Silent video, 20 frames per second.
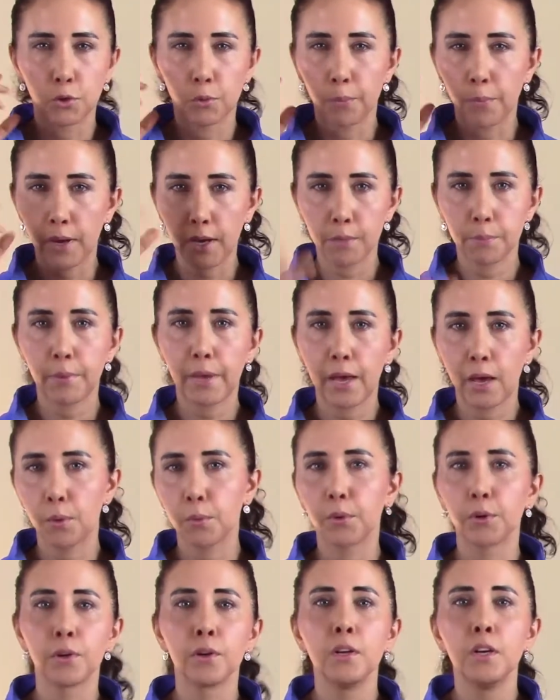your mind
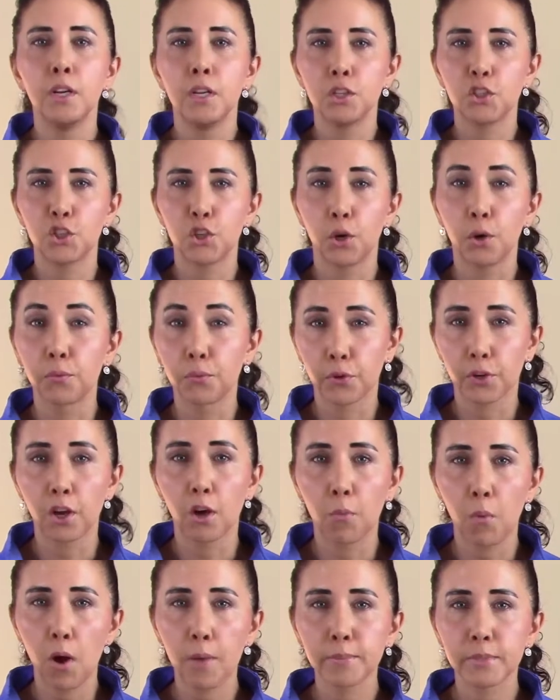power to
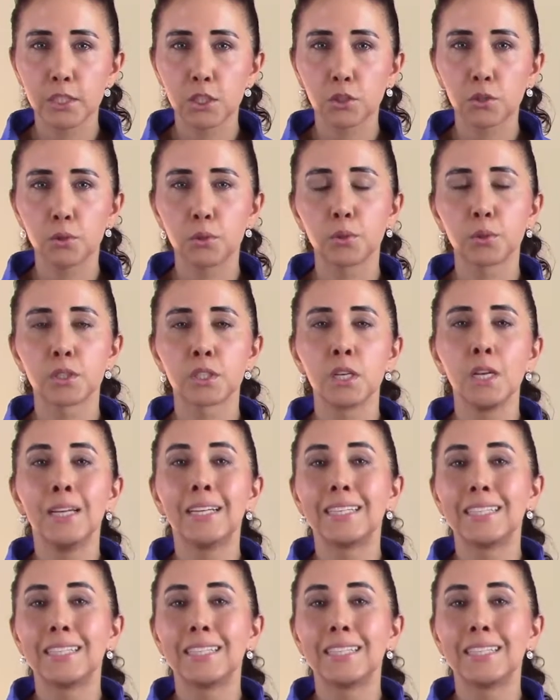overcome obstacles